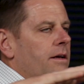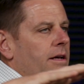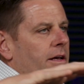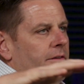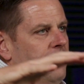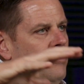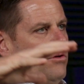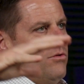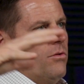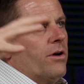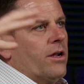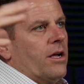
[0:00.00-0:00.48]
If
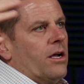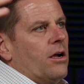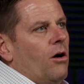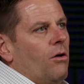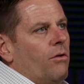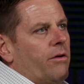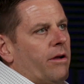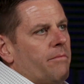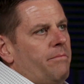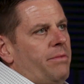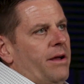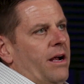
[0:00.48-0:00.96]
you were to go
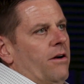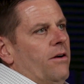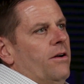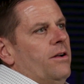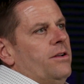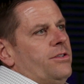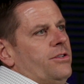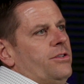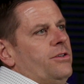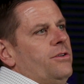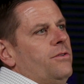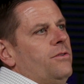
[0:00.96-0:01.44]
compare it
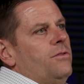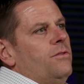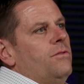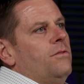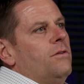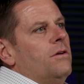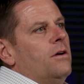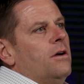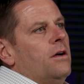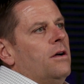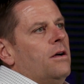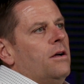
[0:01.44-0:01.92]
to
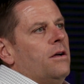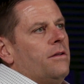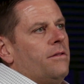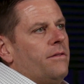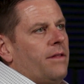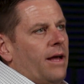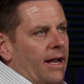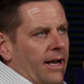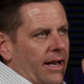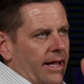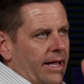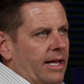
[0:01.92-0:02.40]

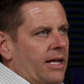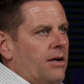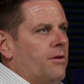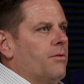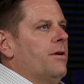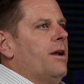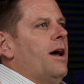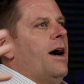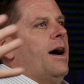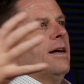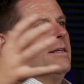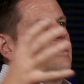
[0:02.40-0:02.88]
that
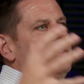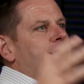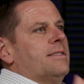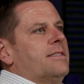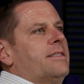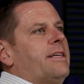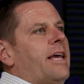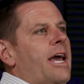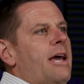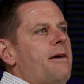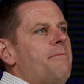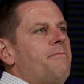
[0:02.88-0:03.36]
Equinox
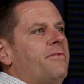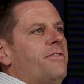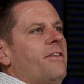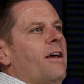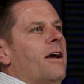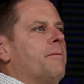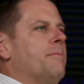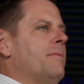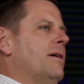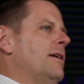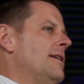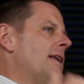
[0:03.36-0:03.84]
Escape
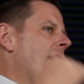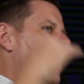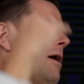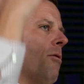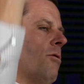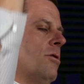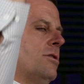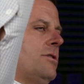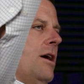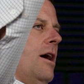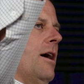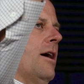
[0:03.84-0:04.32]
segment, now
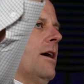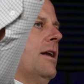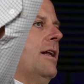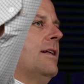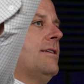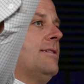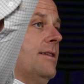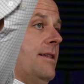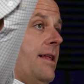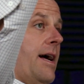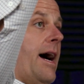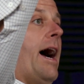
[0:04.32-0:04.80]
we're talking
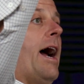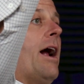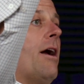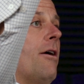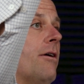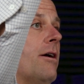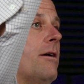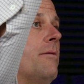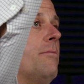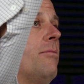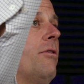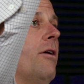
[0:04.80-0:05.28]
it's at the higher
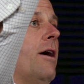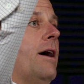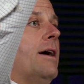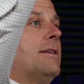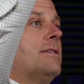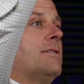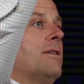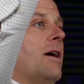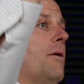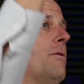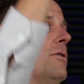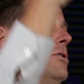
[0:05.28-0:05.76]
end price.
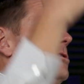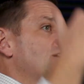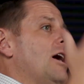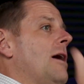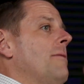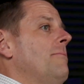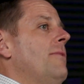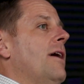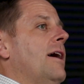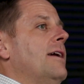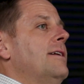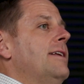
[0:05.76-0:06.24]
So I would
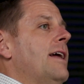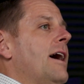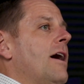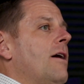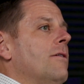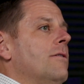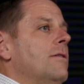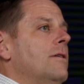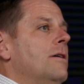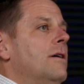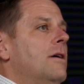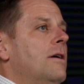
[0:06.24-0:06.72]
drop that down,